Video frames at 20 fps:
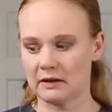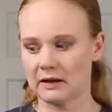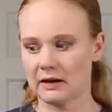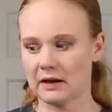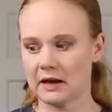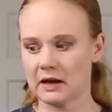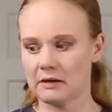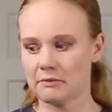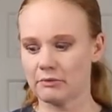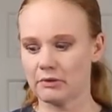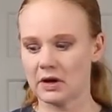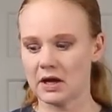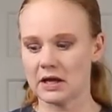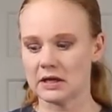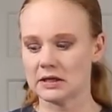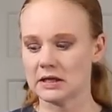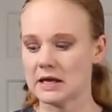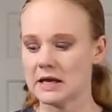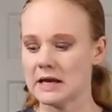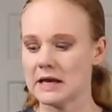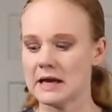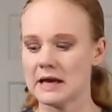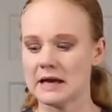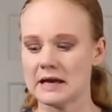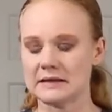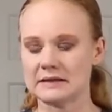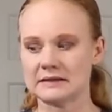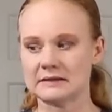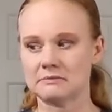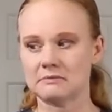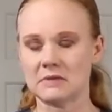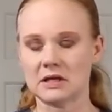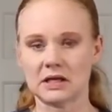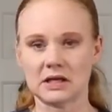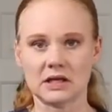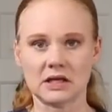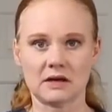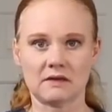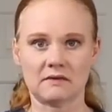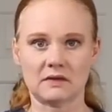Like, I can print as
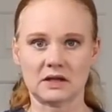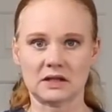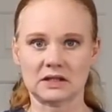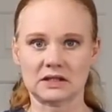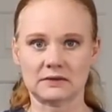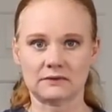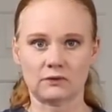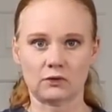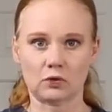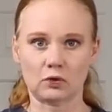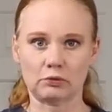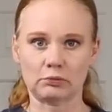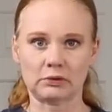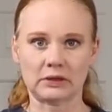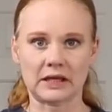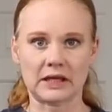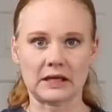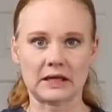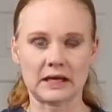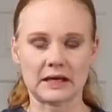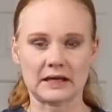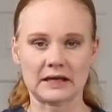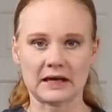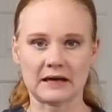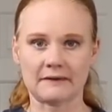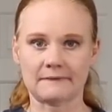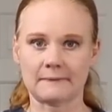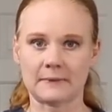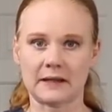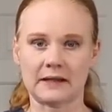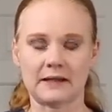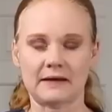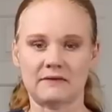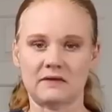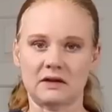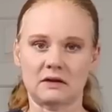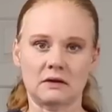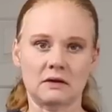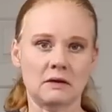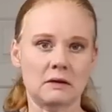many of these full bleed 8.5 by
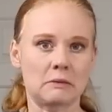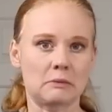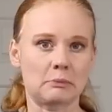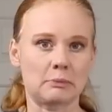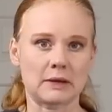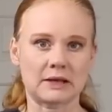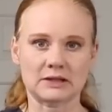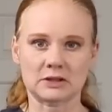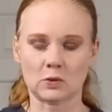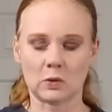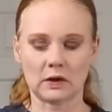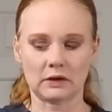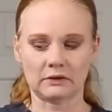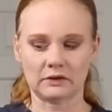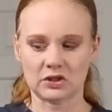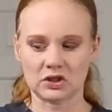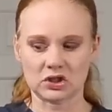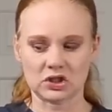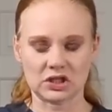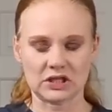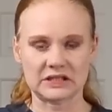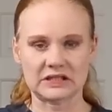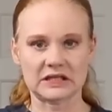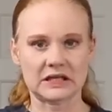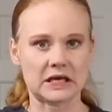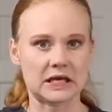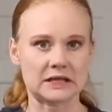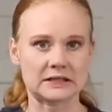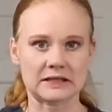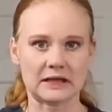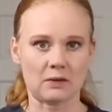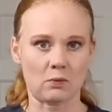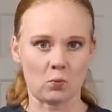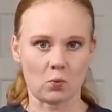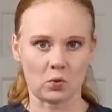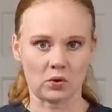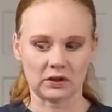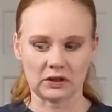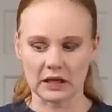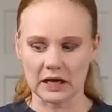11 best quality sheets as I
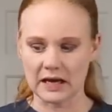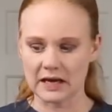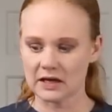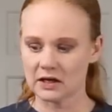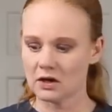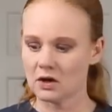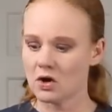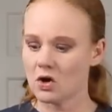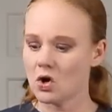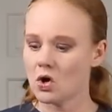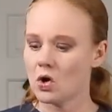would like,